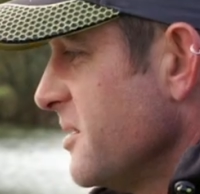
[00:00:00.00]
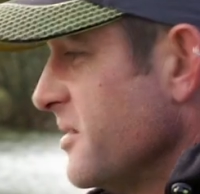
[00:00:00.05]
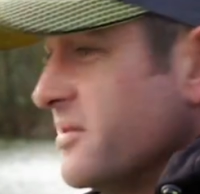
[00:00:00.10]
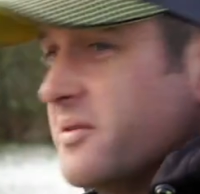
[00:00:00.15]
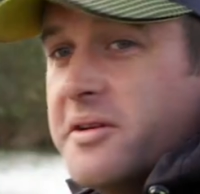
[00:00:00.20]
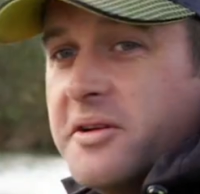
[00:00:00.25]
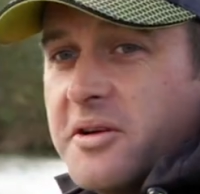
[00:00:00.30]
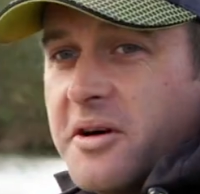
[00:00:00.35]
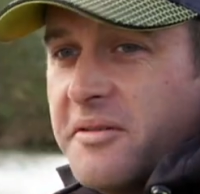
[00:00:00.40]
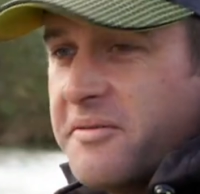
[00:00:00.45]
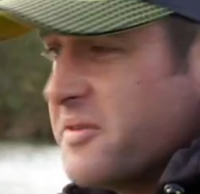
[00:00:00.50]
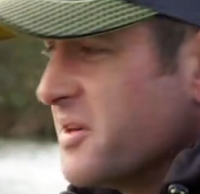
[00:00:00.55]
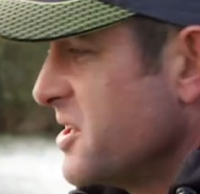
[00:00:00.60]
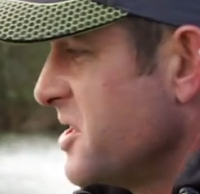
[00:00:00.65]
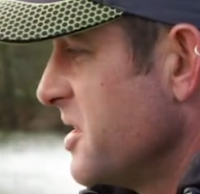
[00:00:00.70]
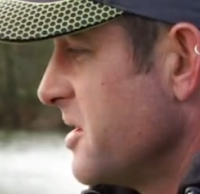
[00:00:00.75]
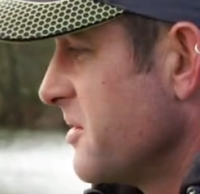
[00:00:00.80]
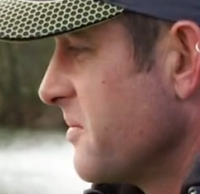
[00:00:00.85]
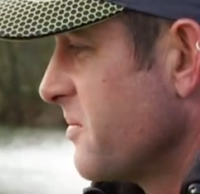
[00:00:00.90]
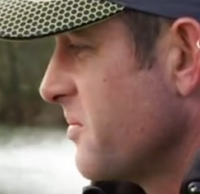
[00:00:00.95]
You're not
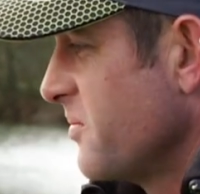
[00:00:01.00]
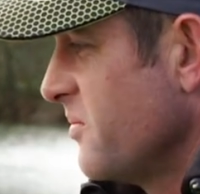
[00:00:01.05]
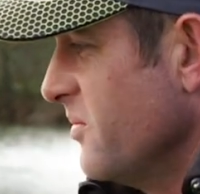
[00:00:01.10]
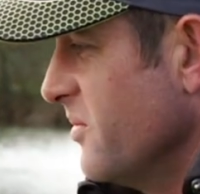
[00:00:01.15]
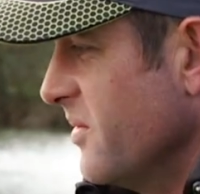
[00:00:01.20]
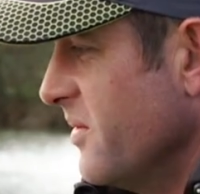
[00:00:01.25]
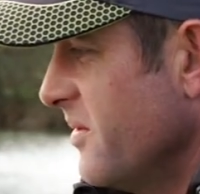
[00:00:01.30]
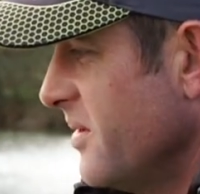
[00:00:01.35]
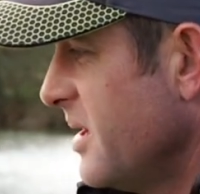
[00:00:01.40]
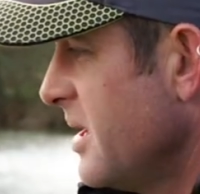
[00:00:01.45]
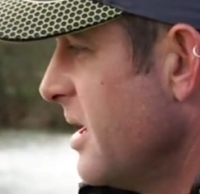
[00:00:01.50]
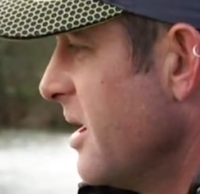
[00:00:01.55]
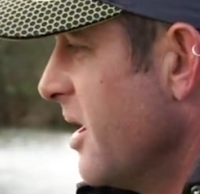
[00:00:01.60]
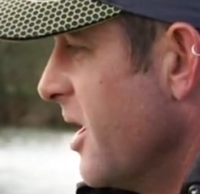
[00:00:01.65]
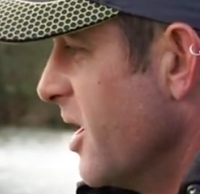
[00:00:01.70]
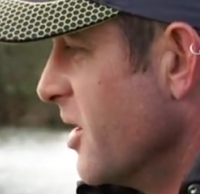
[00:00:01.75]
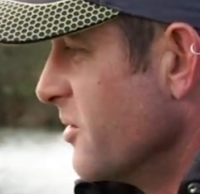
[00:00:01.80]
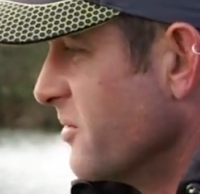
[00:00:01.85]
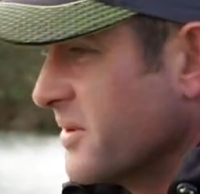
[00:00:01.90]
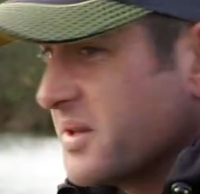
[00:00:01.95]
fishing
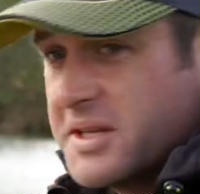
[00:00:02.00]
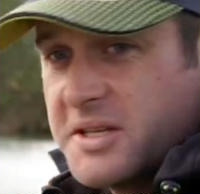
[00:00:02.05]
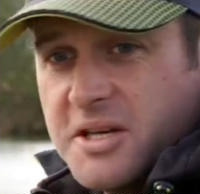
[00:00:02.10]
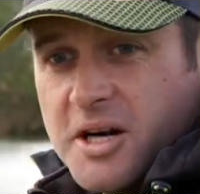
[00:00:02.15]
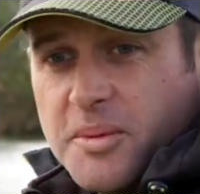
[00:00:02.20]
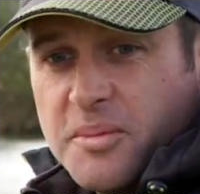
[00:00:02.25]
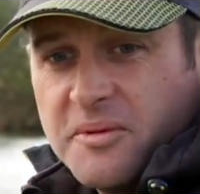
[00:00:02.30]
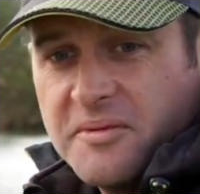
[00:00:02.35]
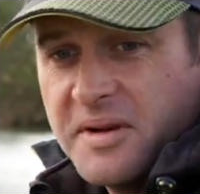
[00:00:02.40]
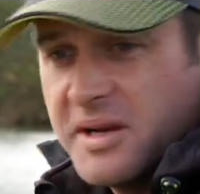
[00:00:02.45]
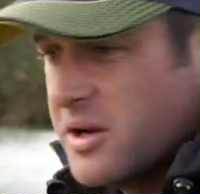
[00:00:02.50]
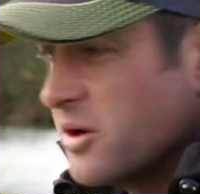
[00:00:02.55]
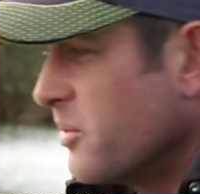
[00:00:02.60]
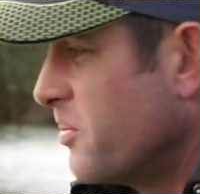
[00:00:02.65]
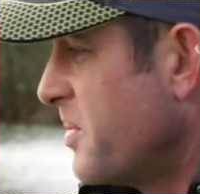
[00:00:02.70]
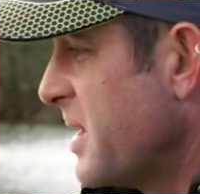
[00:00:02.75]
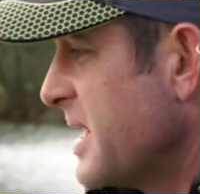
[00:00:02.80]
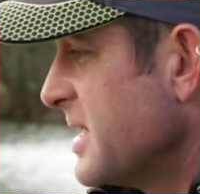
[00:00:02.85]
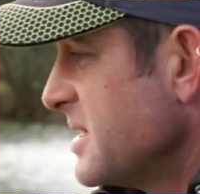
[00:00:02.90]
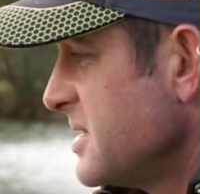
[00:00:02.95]
over the top of a little
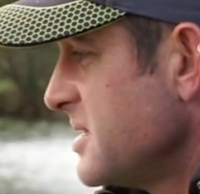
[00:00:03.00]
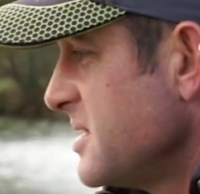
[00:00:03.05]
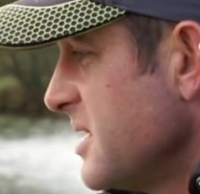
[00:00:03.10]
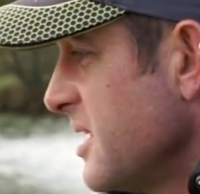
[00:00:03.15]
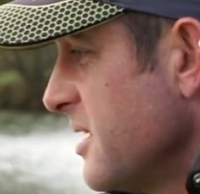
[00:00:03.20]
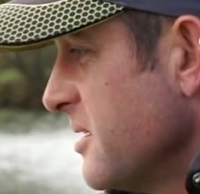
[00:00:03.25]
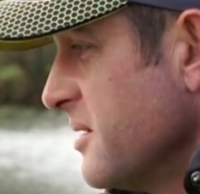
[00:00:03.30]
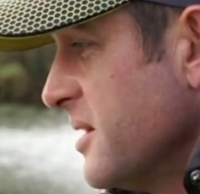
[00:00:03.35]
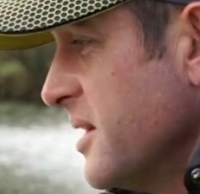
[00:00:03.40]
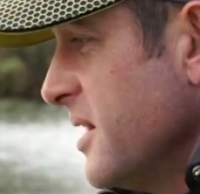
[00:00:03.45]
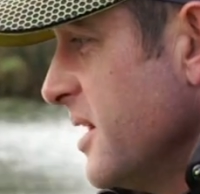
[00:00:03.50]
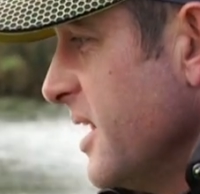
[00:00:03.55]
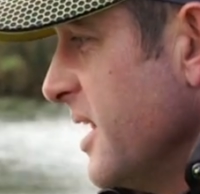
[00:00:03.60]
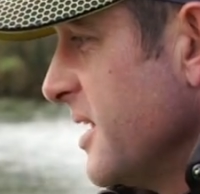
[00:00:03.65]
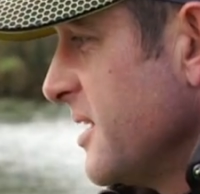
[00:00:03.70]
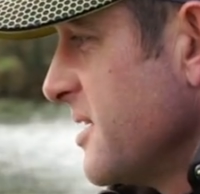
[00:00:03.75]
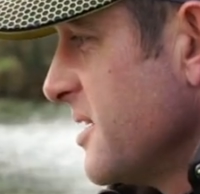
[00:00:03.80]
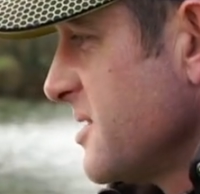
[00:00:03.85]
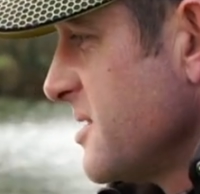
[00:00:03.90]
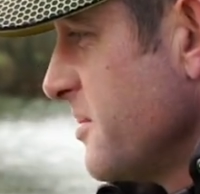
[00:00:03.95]
bed, so
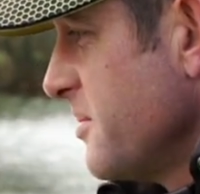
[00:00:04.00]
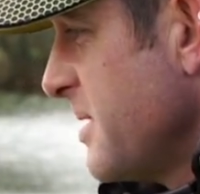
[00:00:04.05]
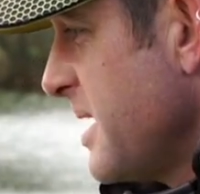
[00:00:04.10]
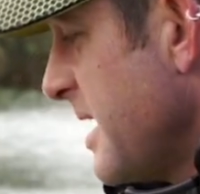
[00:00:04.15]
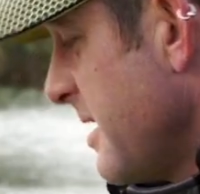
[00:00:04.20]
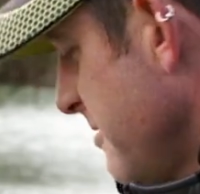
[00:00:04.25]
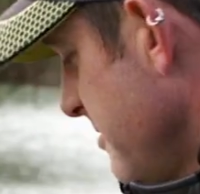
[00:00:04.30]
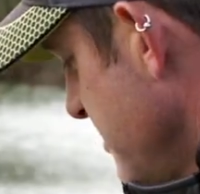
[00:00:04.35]
it doesn't matter.